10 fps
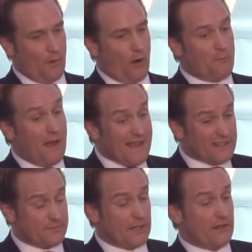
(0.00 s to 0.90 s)
My
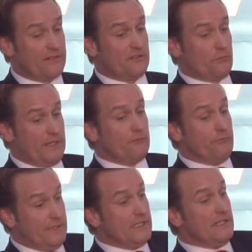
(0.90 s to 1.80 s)
experience is we
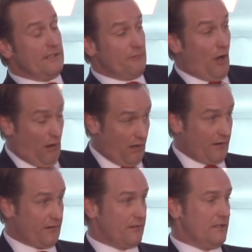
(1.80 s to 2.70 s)
really
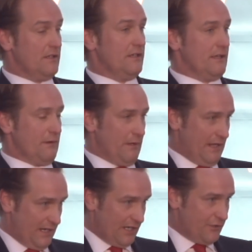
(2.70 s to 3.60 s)
are
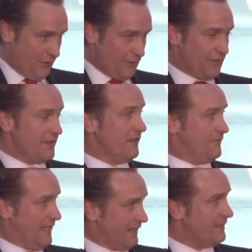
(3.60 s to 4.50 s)
in a dearth
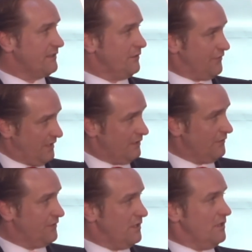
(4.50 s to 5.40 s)
of technical
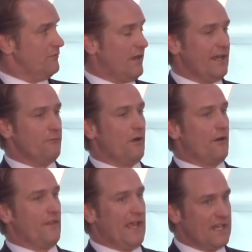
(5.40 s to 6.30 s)
skills, right?
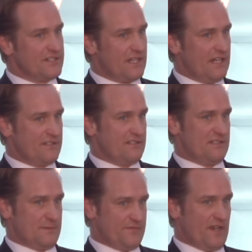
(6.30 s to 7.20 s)
The education
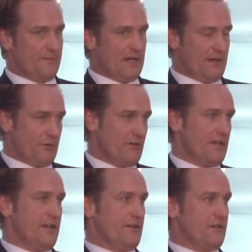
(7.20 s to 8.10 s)
system is fundamentally broken
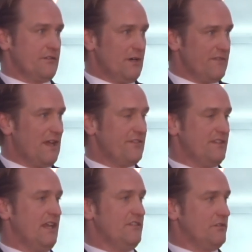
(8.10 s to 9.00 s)
here. 25
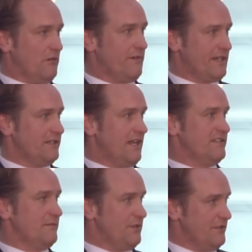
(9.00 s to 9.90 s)
states don't recognize
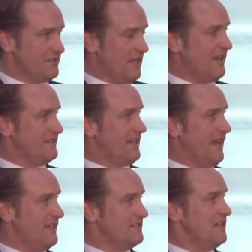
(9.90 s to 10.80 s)
computer science
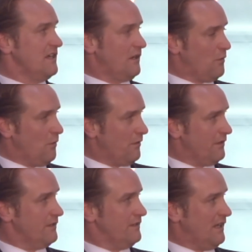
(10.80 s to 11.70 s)
as a
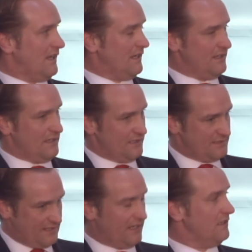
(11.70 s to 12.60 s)
core
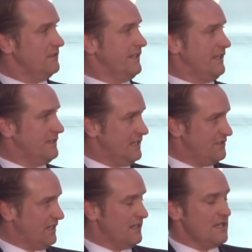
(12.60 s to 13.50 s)
skill in
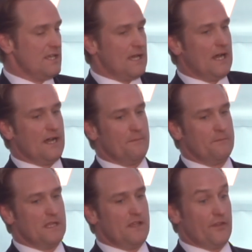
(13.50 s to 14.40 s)
teaching. The
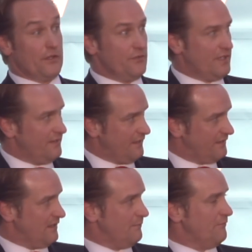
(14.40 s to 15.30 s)
UC
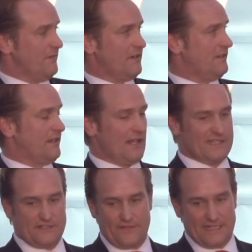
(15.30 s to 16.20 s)
system
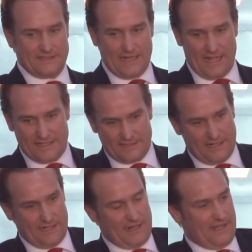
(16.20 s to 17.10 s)
classifies it as
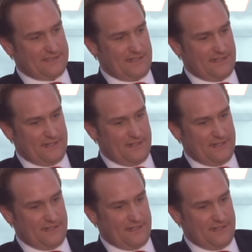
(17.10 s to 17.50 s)
a